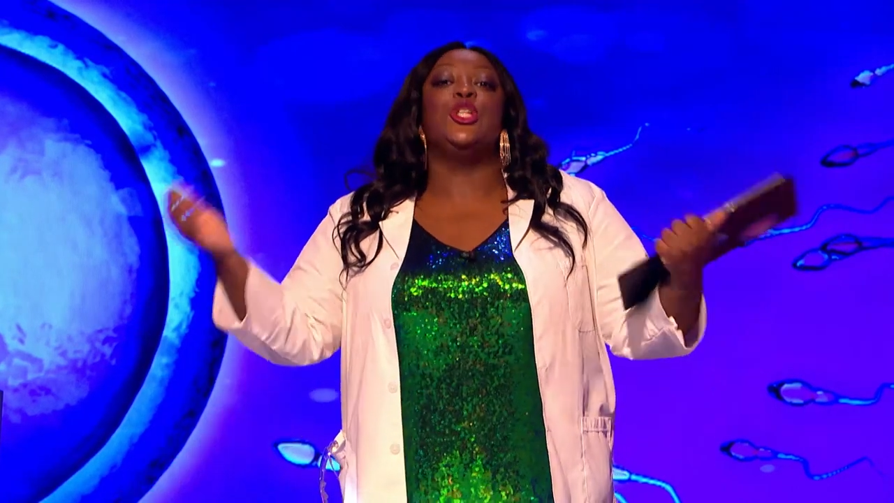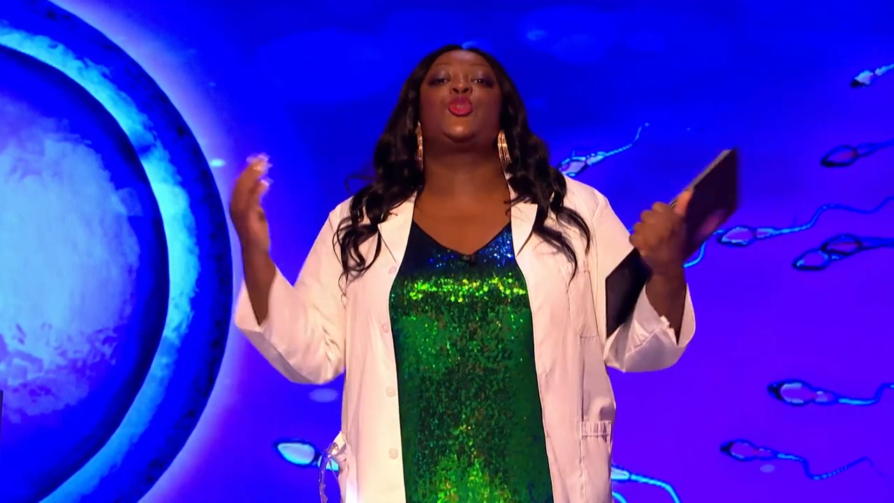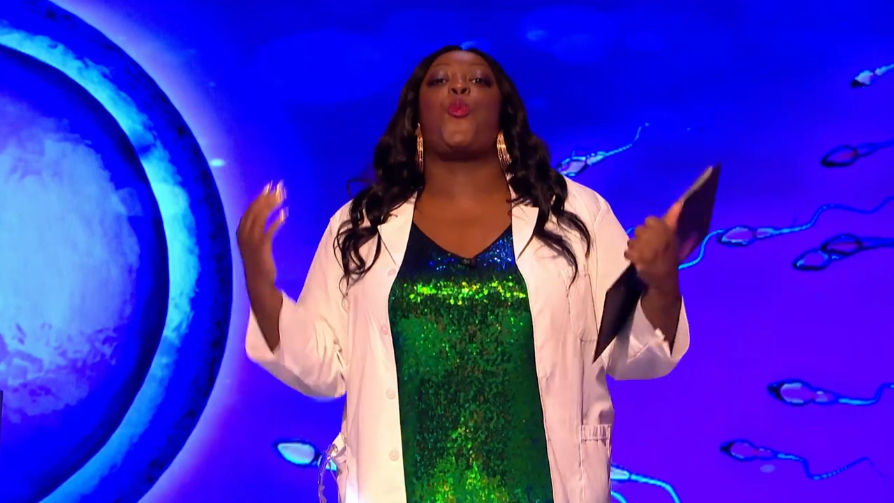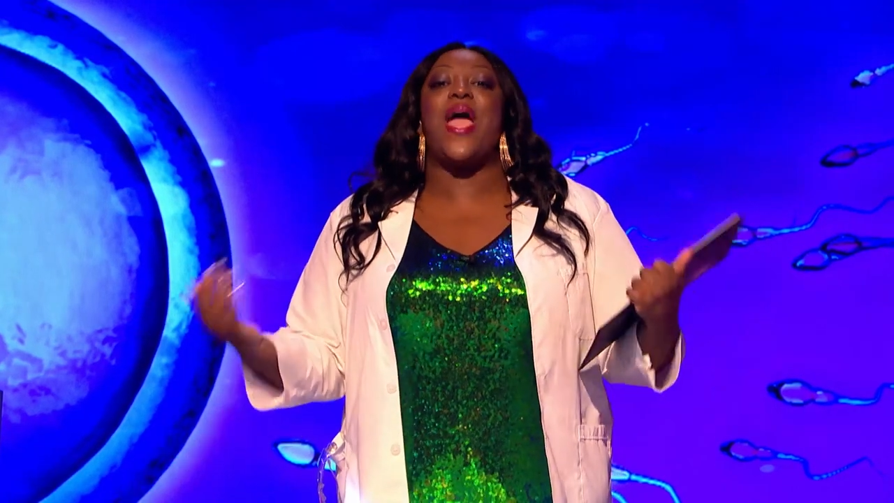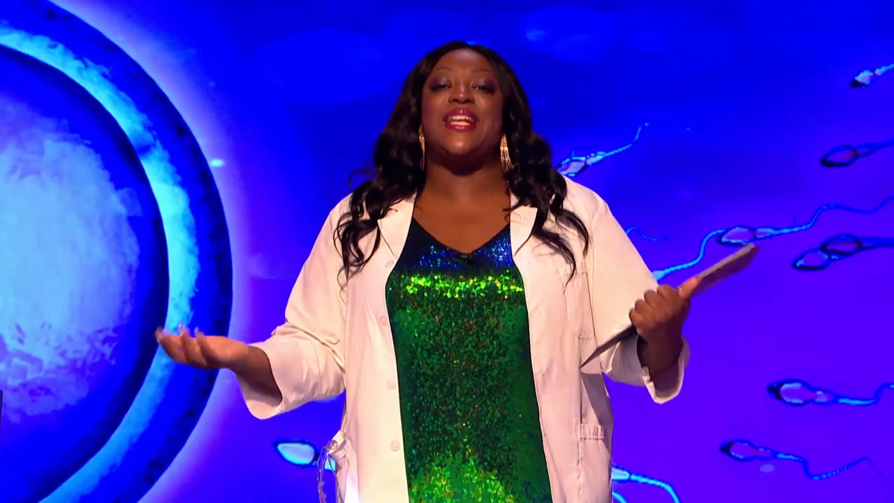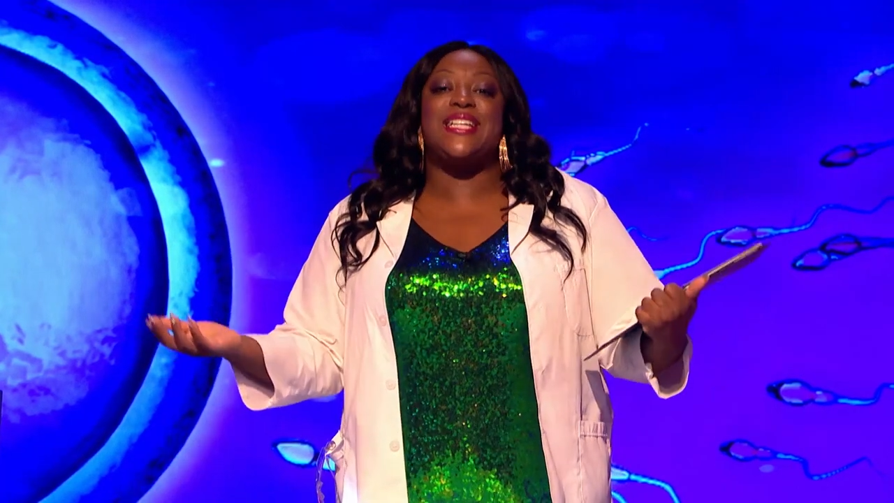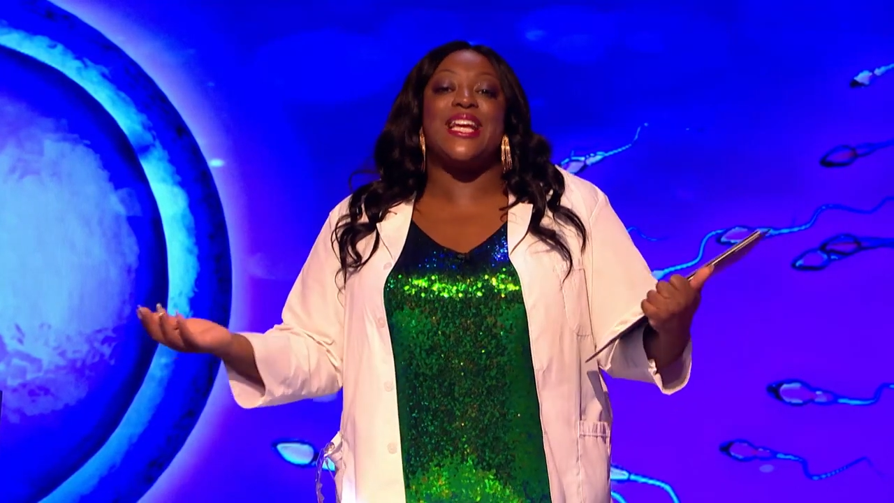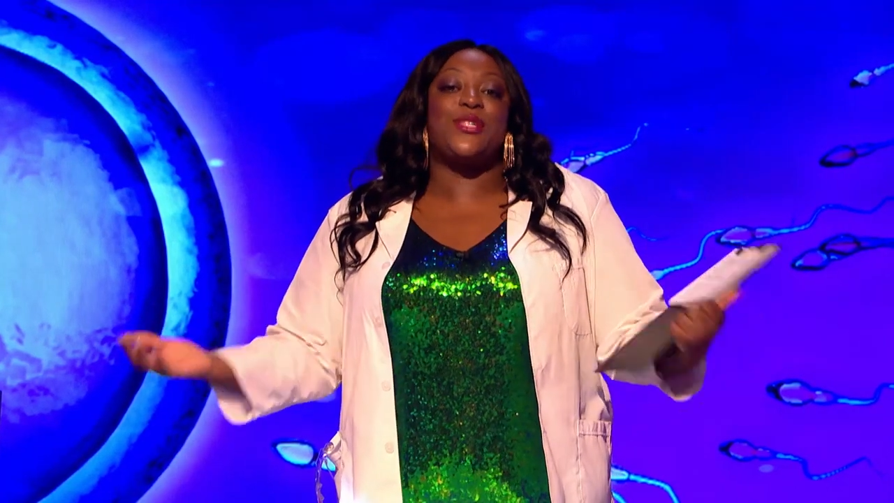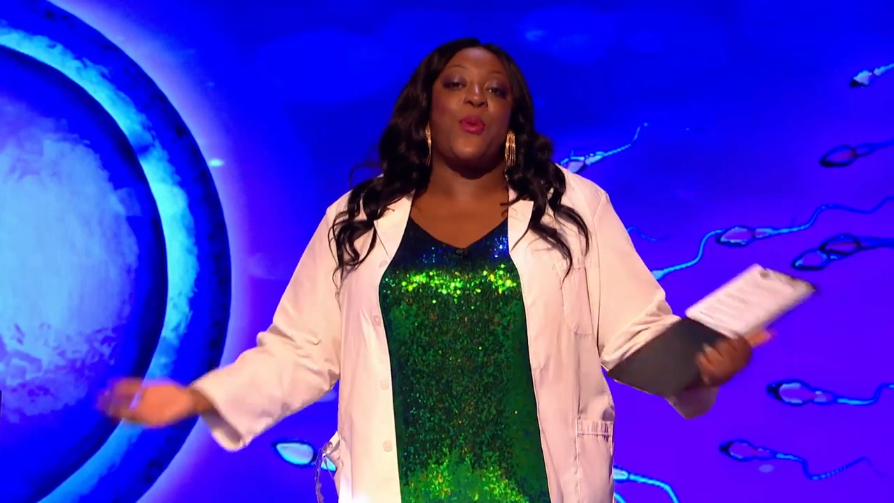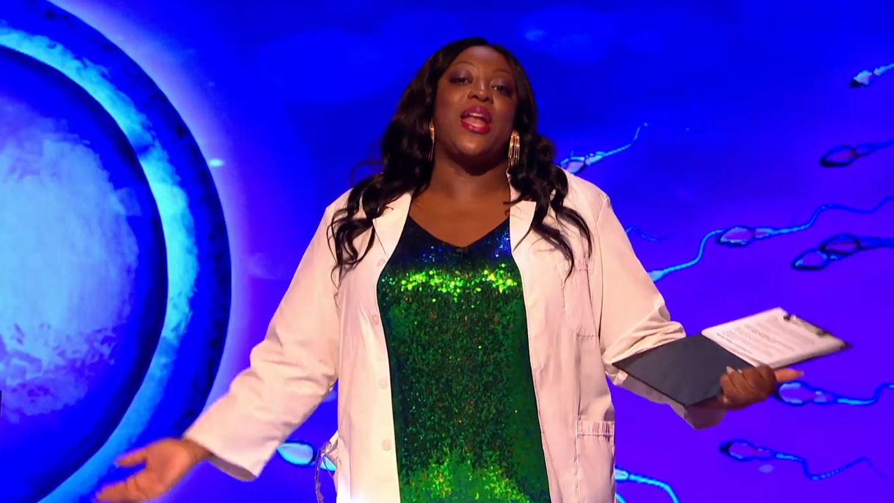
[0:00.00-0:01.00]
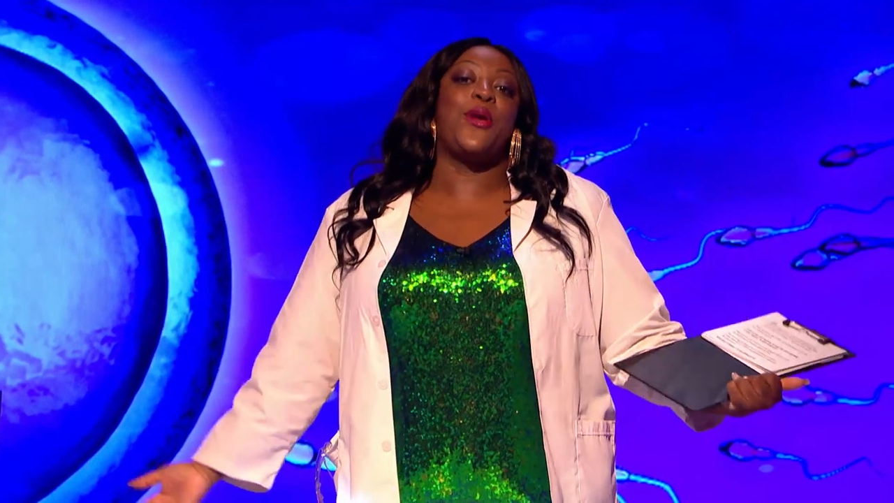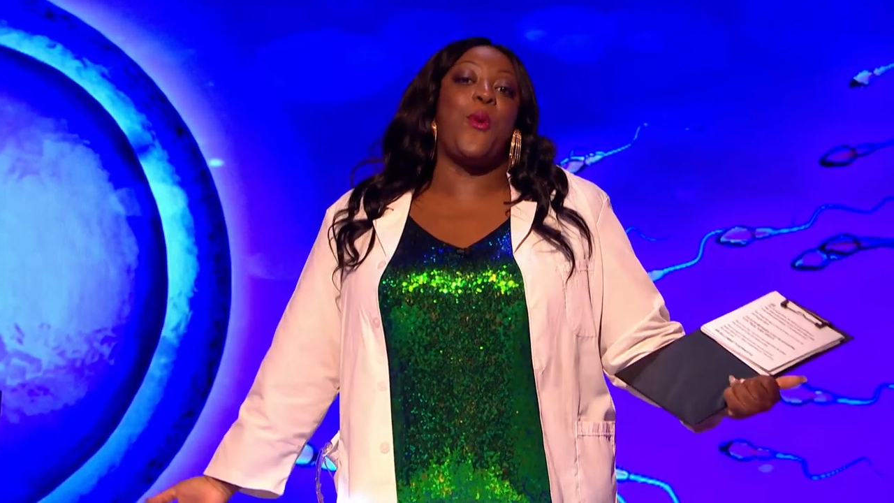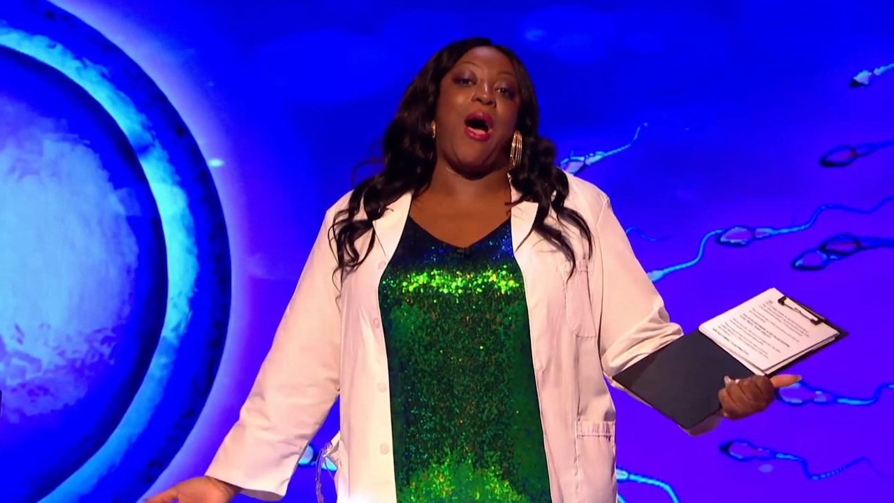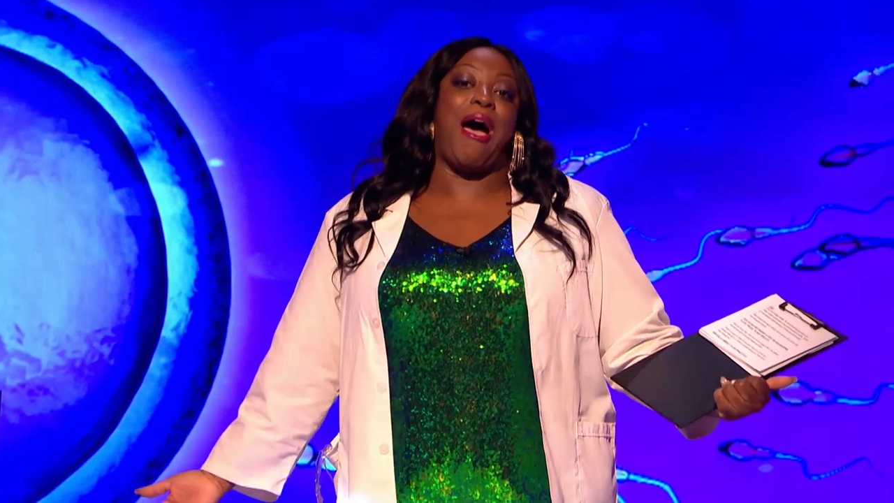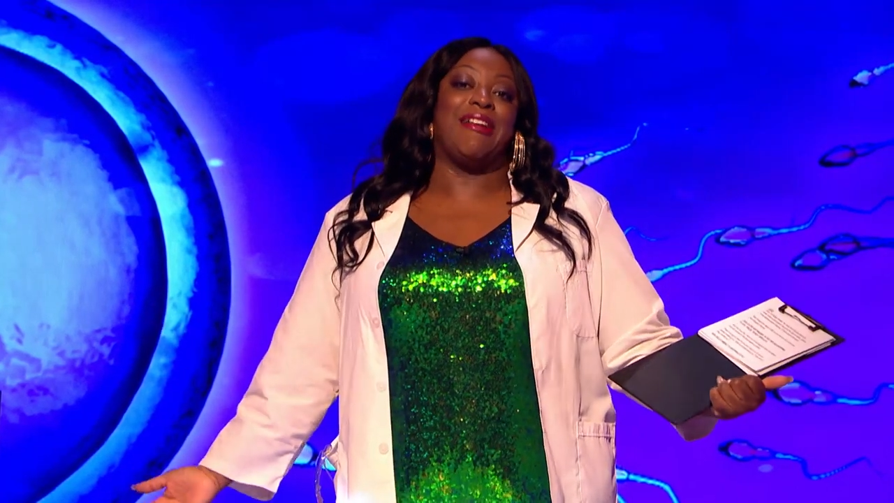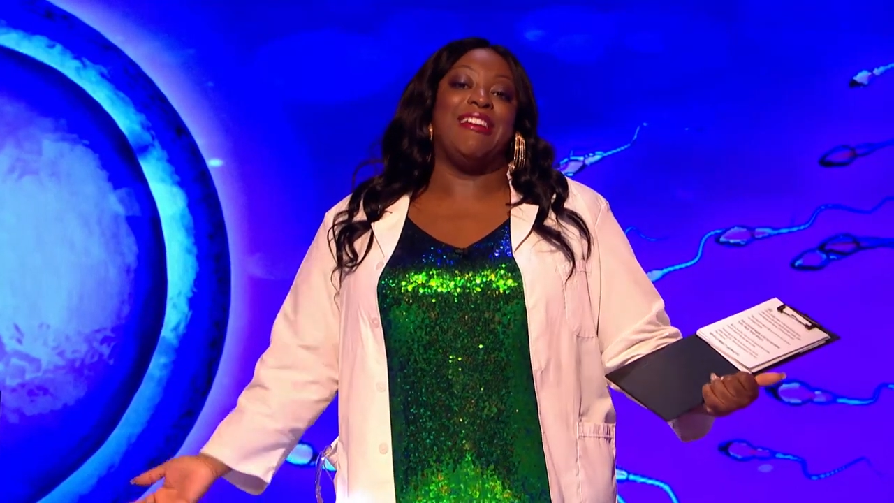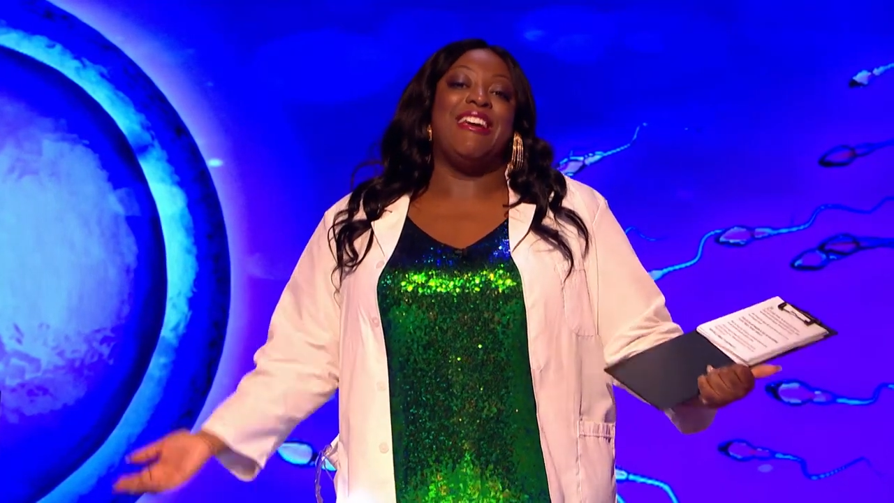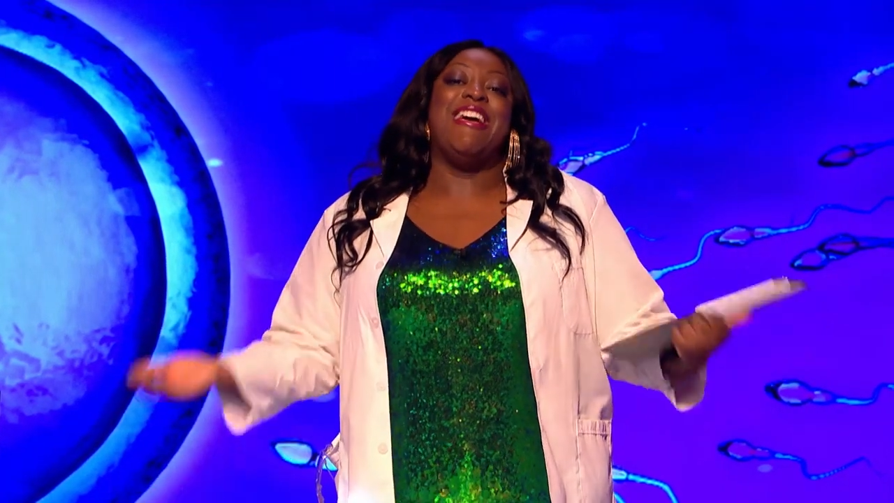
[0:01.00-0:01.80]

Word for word: 2021